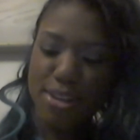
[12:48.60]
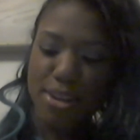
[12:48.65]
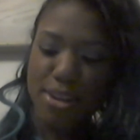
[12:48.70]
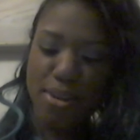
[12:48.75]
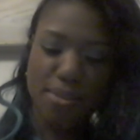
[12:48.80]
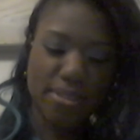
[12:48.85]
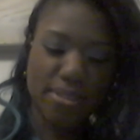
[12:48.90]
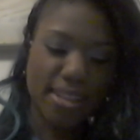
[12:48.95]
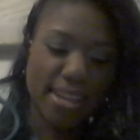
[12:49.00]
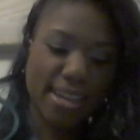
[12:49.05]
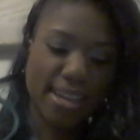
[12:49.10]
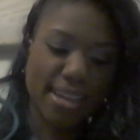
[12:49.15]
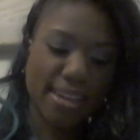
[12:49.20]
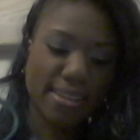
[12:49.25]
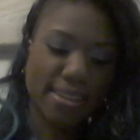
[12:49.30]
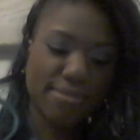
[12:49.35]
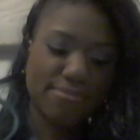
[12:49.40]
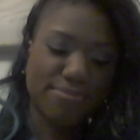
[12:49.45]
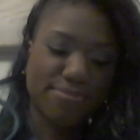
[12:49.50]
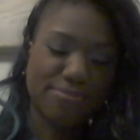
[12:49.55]
note
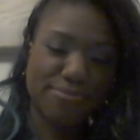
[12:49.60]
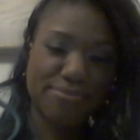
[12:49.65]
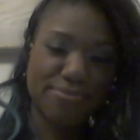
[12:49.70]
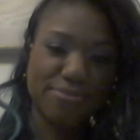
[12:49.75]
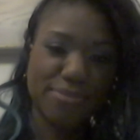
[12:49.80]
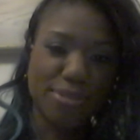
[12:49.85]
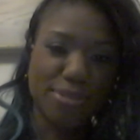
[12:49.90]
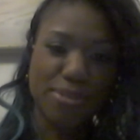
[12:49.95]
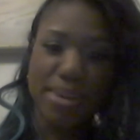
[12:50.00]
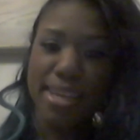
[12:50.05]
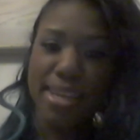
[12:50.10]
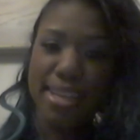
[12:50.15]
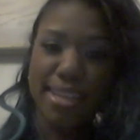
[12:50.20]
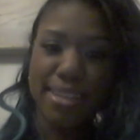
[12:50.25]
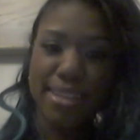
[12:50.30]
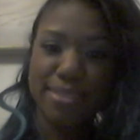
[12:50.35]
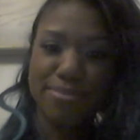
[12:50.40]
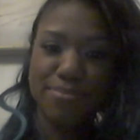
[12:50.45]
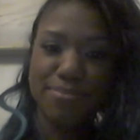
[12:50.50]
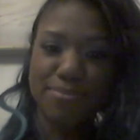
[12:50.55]
like,
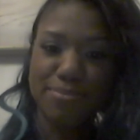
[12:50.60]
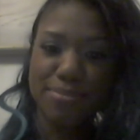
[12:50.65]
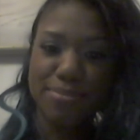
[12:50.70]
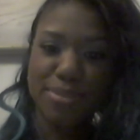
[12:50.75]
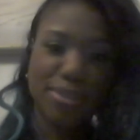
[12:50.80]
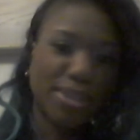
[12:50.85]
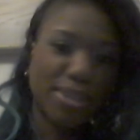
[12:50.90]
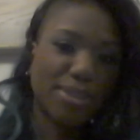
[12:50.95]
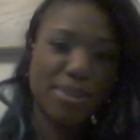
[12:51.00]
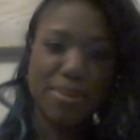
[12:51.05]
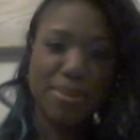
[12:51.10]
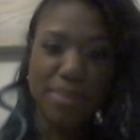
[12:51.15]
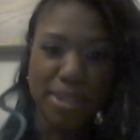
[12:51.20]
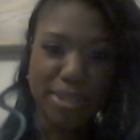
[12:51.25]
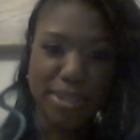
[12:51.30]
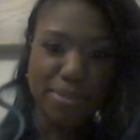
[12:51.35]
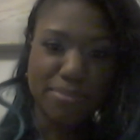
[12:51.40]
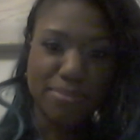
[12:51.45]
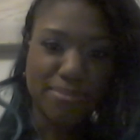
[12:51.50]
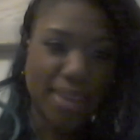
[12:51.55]
well, what do you want
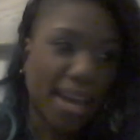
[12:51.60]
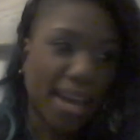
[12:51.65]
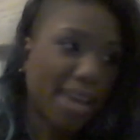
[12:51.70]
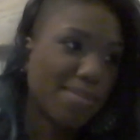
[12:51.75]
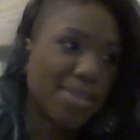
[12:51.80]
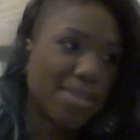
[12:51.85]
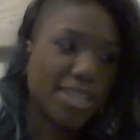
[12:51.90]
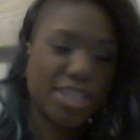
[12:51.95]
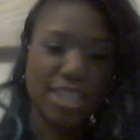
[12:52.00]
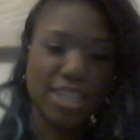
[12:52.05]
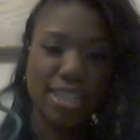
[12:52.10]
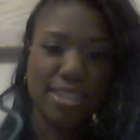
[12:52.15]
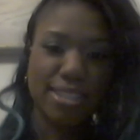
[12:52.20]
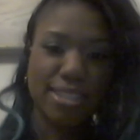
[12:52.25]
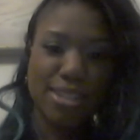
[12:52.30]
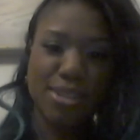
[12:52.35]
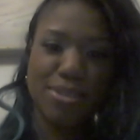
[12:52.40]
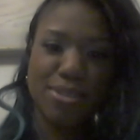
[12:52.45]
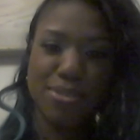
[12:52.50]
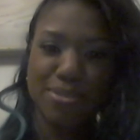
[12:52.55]
me to do? I'm in jail.
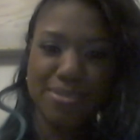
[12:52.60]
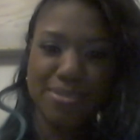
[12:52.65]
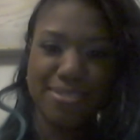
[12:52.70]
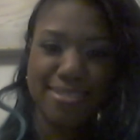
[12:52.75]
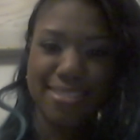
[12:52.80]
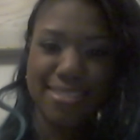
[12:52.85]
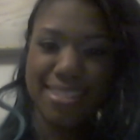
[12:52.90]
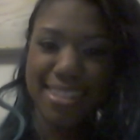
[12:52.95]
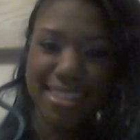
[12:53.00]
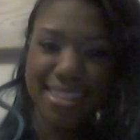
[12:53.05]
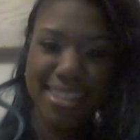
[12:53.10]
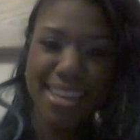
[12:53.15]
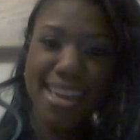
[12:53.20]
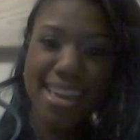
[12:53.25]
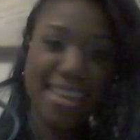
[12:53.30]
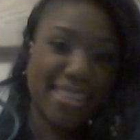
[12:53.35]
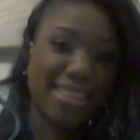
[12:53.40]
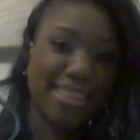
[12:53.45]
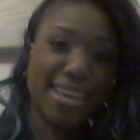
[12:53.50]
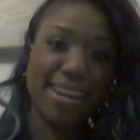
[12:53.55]

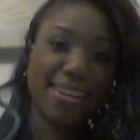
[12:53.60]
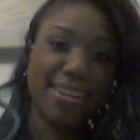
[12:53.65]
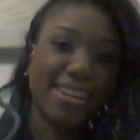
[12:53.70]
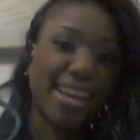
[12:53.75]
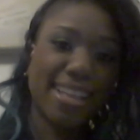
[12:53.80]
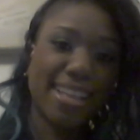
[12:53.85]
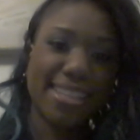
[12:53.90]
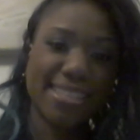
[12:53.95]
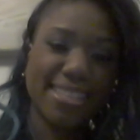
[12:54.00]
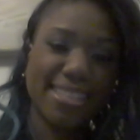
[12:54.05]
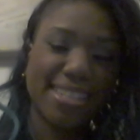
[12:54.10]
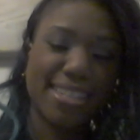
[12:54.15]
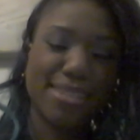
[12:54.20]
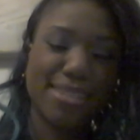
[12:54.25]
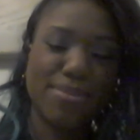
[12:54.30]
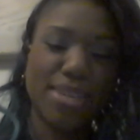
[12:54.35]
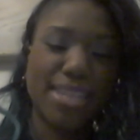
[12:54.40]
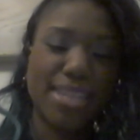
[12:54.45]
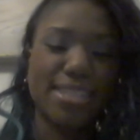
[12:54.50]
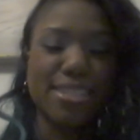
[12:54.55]
They are not listening
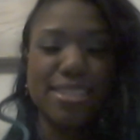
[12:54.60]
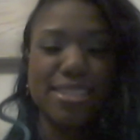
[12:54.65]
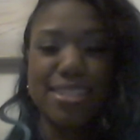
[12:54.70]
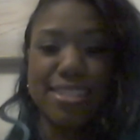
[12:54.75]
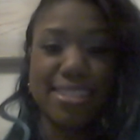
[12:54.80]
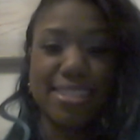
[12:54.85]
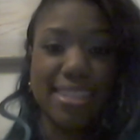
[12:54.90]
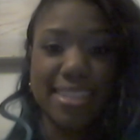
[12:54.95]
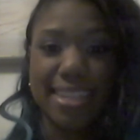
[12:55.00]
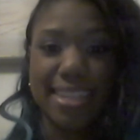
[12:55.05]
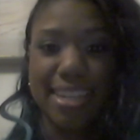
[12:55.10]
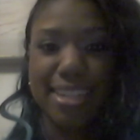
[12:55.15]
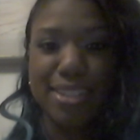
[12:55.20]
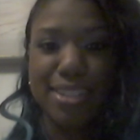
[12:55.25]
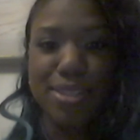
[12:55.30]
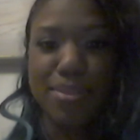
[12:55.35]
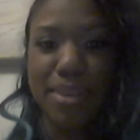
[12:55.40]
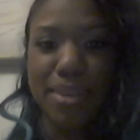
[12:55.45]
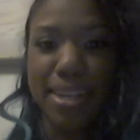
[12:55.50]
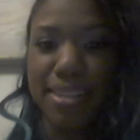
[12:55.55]
to me, so there's nothing I can
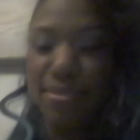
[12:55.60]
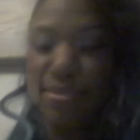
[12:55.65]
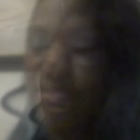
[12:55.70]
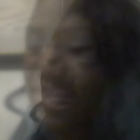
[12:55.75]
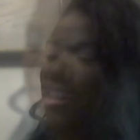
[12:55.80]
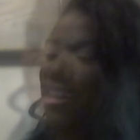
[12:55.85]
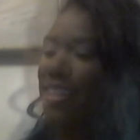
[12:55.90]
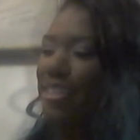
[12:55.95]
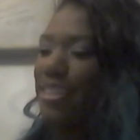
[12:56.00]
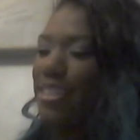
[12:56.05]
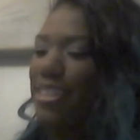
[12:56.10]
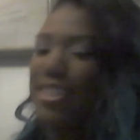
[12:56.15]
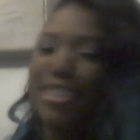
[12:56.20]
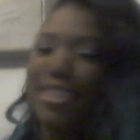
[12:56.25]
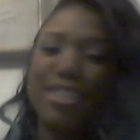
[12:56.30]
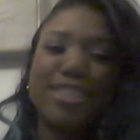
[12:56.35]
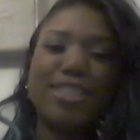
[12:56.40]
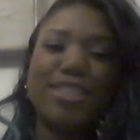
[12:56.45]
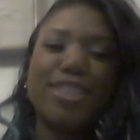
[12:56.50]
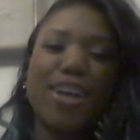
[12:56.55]
do about it.
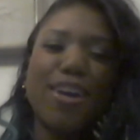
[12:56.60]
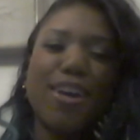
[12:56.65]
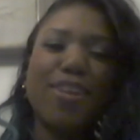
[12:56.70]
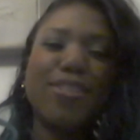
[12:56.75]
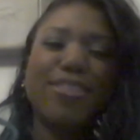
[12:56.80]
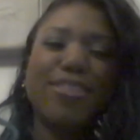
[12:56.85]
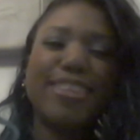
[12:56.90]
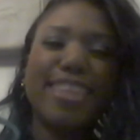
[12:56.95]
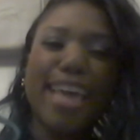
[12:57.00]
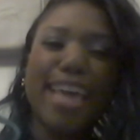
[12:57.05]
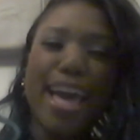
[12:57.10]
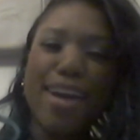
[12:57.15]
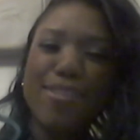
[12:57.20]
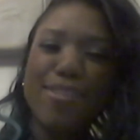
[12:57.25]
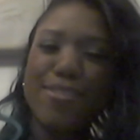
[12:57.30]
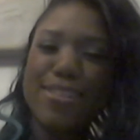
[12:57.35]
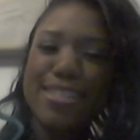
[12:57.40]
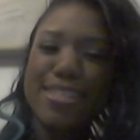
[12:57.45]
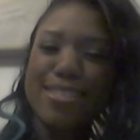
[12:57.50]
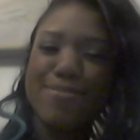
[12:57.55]
So that
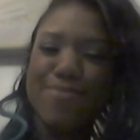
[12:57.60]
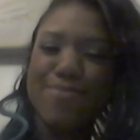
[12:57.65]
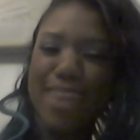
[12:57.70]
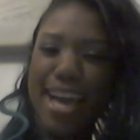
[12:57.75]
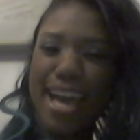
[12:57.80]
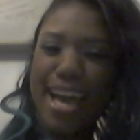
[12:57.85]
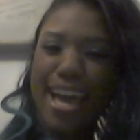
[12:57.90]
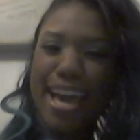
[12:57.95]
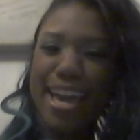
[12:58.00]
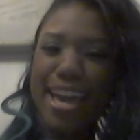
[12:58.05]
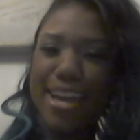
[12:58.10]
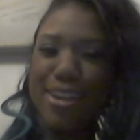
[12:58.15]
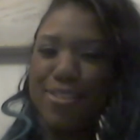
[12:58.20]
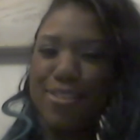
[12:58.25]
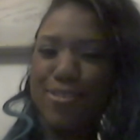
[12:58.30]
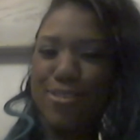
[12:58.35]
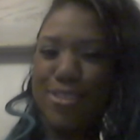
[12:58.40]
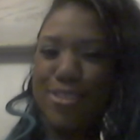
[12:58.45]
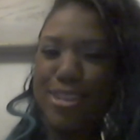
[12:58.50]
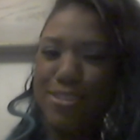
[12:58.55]
was my
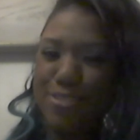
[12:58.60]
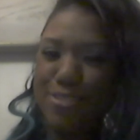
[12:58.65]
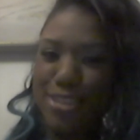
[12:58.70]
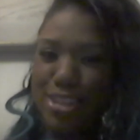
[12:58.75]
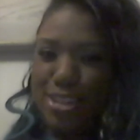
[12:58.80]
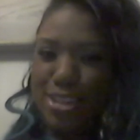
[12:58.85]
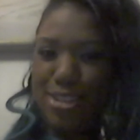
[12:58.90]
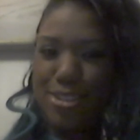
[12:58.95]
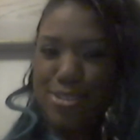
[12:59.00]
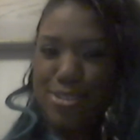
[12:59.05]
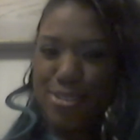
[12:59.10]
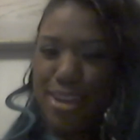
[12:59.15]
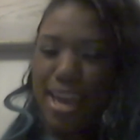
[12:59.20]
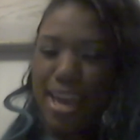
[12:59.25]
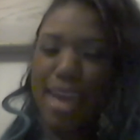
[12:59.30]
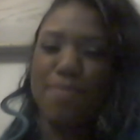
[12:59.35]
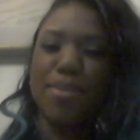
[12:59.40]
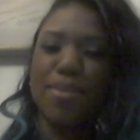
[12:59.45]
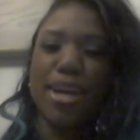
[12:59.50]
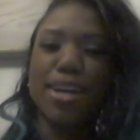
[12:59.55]
review
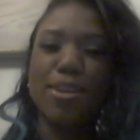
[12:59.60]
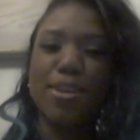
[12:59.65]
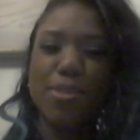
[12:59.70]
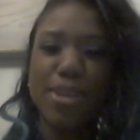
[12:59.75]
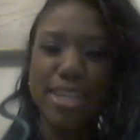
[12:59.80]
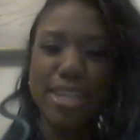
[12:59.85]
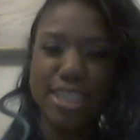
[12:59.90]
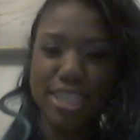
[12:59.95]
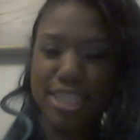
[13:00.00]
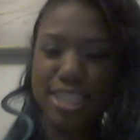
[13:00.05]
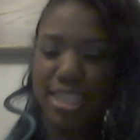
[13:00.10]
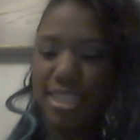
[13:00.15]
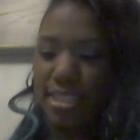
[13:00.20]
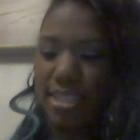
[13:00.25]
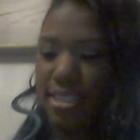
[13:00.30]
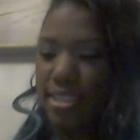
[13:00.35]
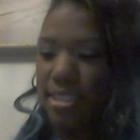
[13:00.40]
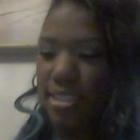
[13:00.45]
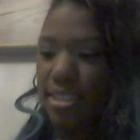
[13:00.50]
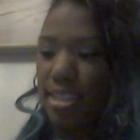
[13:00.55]
and my
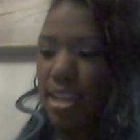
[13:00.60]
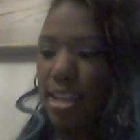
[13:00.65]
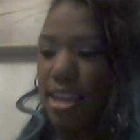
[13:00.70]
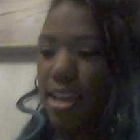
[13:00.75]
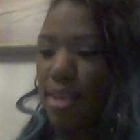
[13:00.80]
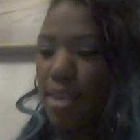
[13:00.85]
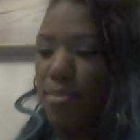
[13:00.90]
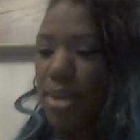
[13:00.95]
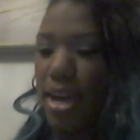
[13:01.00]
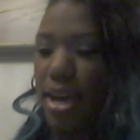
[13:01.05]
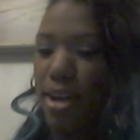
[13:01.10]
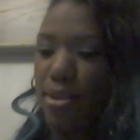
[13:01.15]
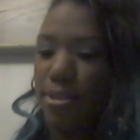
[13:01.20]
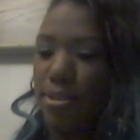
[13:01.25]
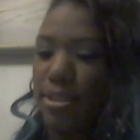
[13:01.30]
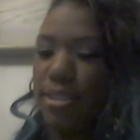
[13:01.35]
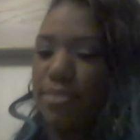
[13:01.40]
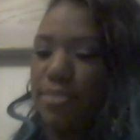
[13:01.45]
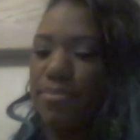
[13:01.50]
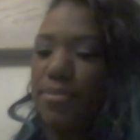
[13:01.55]
questions
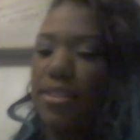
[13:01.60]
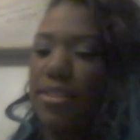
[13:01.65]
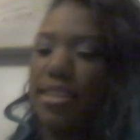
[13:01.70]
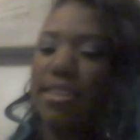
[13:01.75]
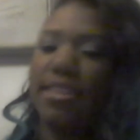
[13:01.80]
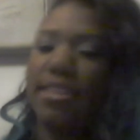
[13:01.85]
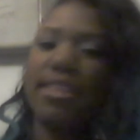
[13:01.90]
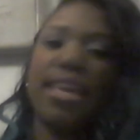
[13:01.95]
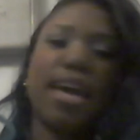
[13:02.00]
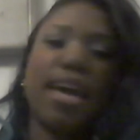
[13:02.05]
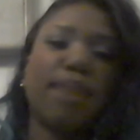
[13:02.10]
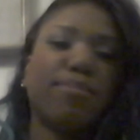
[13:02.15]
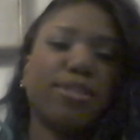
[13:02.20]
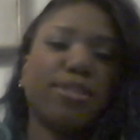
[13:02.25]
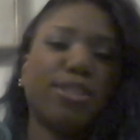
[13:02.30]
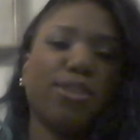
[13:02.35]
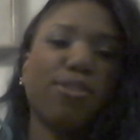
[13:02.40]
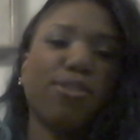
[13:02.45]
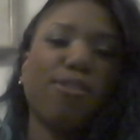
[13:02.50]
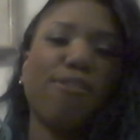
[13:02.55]
about the
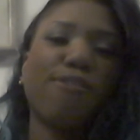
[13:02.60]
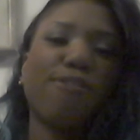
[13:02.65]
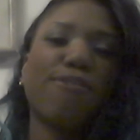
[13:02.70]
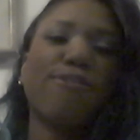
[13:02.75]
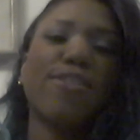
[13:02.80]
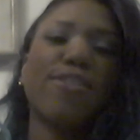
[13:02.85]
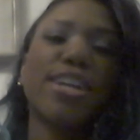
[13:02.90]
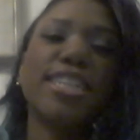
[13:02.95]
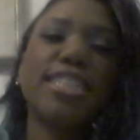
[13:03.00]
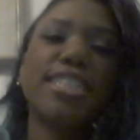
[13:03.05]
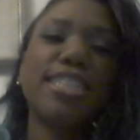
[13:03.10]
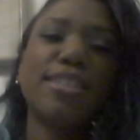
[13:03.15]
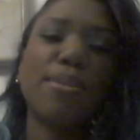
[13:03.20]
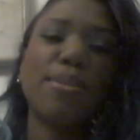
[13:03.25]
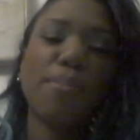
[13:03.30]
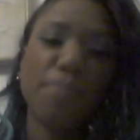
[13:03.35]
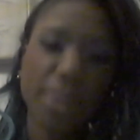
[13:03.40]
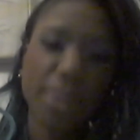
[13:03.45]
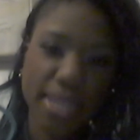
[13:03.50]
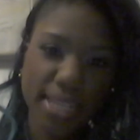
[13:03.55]
episode Fresh
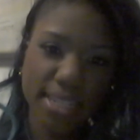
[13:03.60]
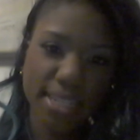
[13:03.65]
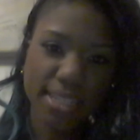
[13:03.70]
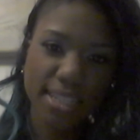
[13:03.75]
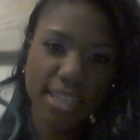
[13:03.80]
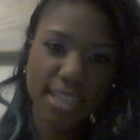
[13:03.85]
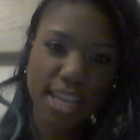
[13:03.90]
Meat.